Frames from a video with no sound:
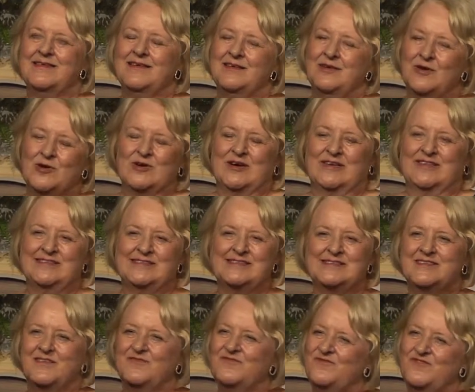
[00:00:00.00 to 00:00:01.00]
look, this
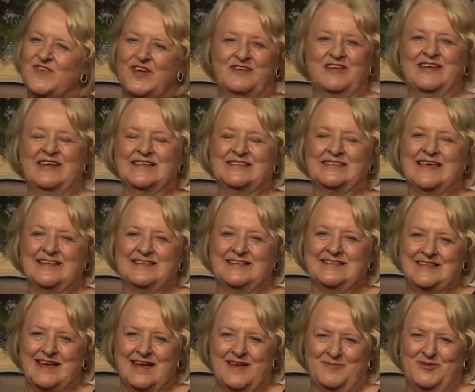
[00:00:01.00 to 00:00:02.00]
is a very exciting
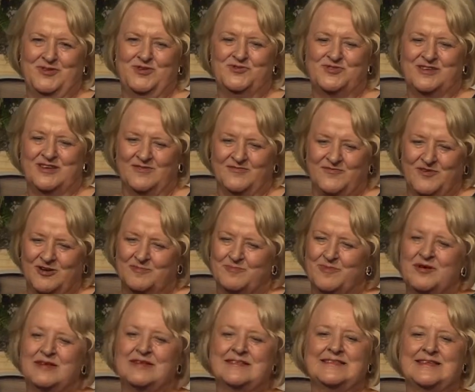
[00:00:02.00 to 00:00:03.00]
time in New Zealand foreign
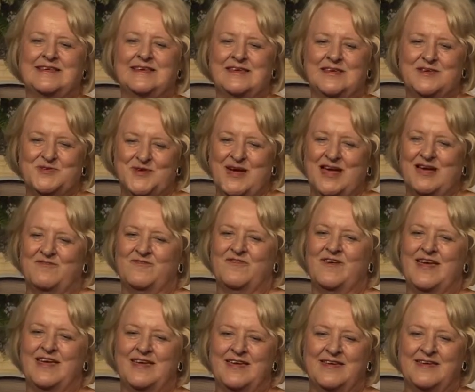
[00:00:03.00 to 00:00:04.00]
policy. You have
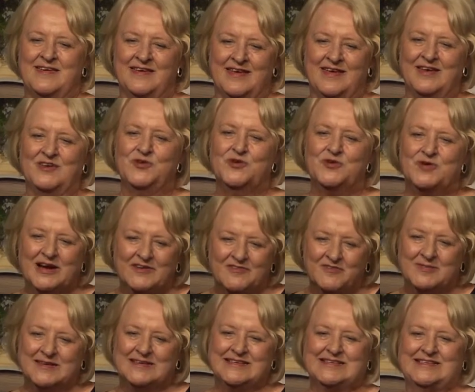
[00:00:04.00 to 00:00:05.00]
a new
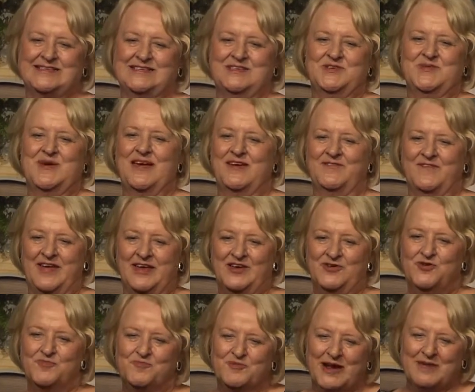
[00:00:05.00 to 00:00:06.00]
government, you have a
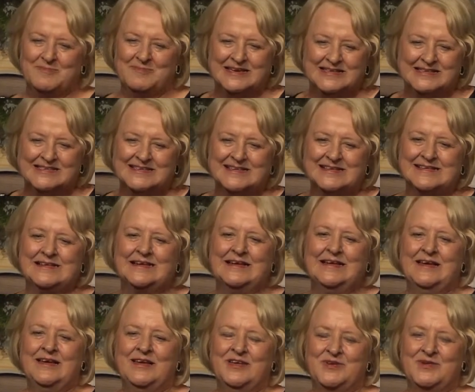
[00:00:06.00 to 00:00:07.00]
new prime minister,
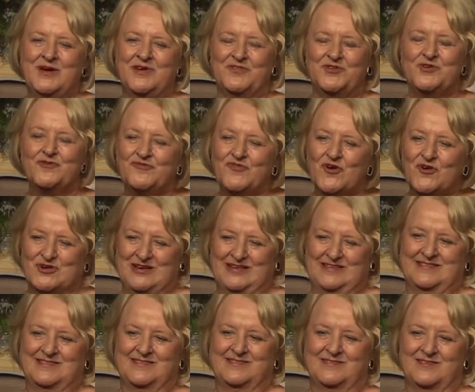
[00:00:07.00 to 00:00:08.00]
you have a new
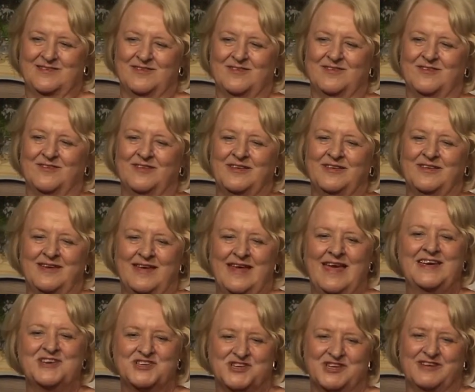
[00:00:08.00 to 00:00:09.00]
focus on
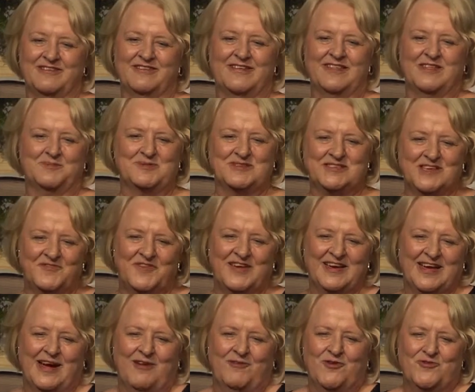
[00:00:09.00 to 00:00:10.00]
Asia and the
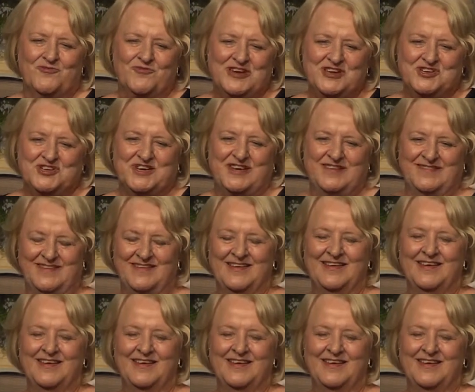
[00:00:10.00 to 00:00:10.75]
Pacific, our own region.